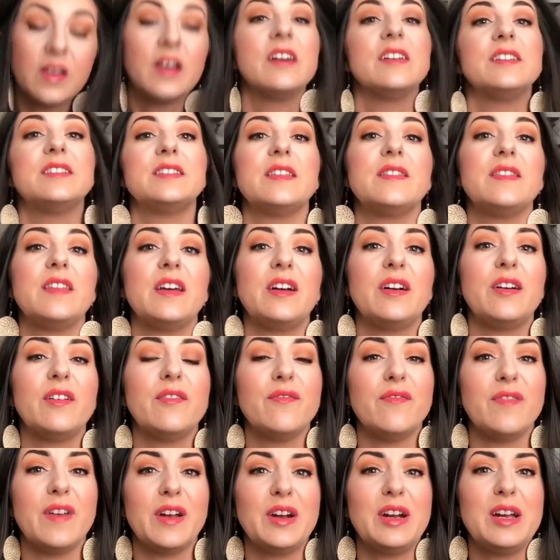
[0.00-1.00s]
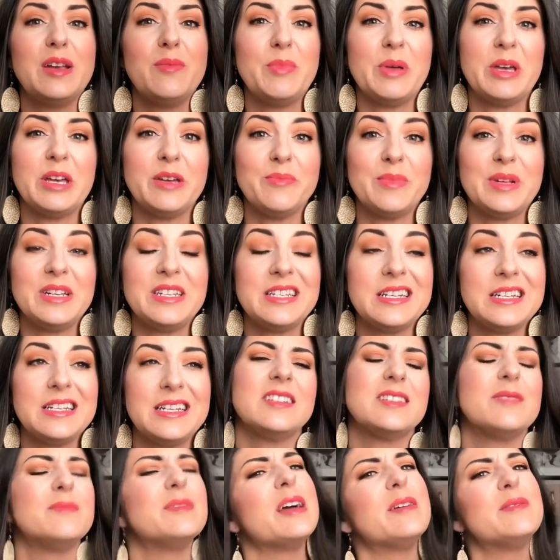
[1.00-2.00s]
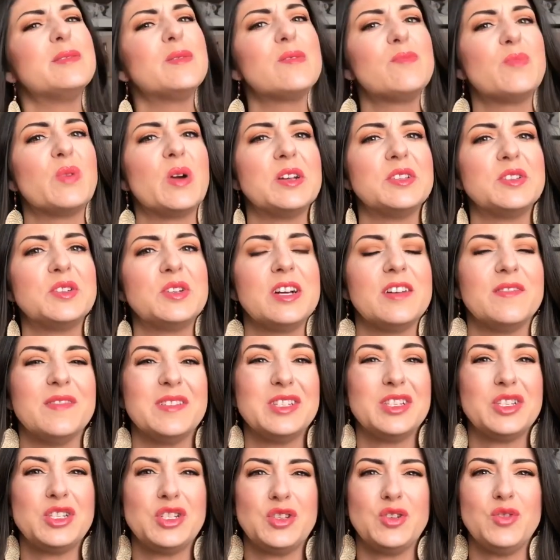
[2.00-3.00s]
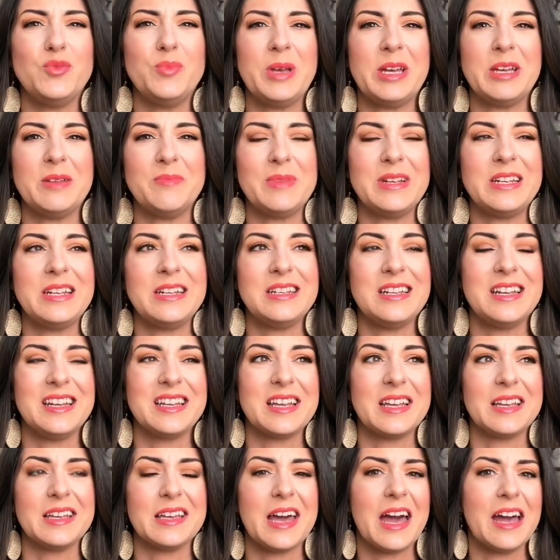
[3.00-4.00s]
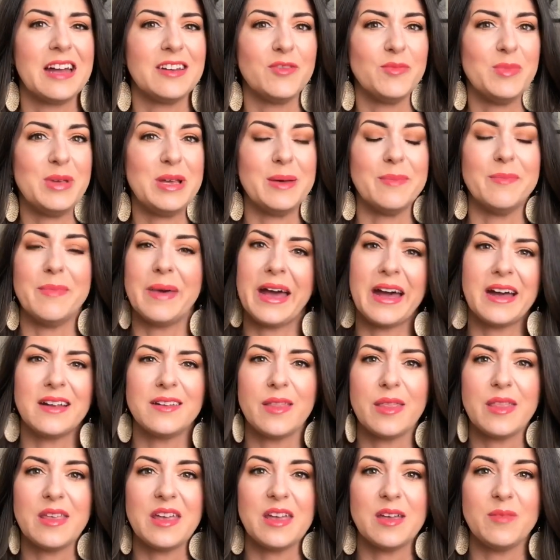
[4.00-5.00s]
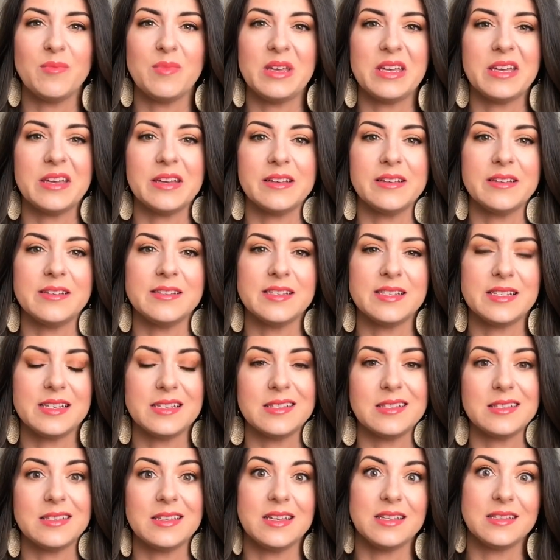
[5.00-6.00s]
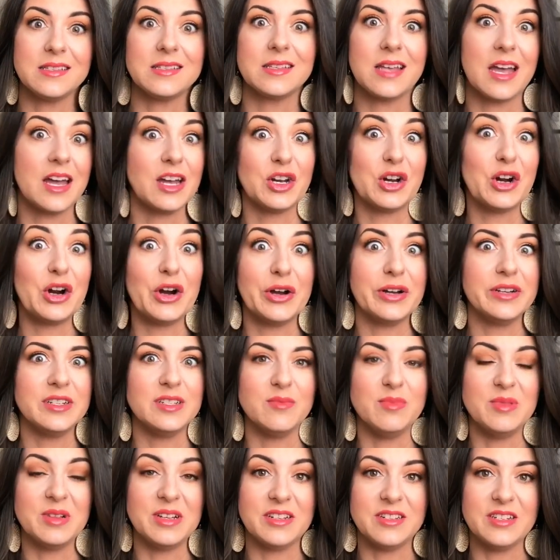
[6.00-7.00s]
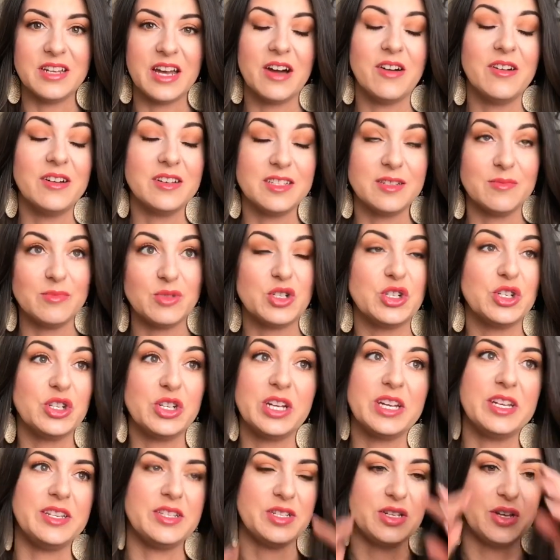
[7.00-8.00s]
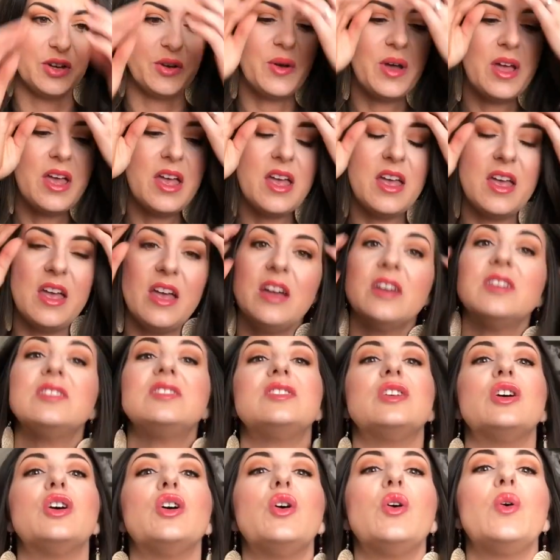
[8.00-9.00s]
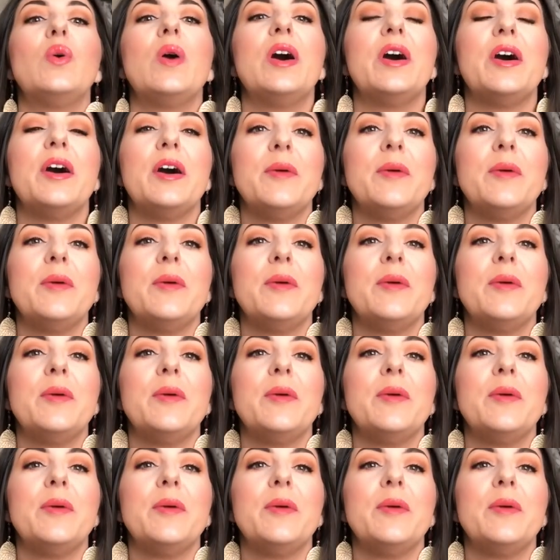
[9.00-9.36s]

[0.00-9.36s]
because they're very pigmented. Sometimes with bronzer, if it's too pigmented, it can kind of be a bad thing because it gets kind of hard to blend out, as I'm sure you guys know. So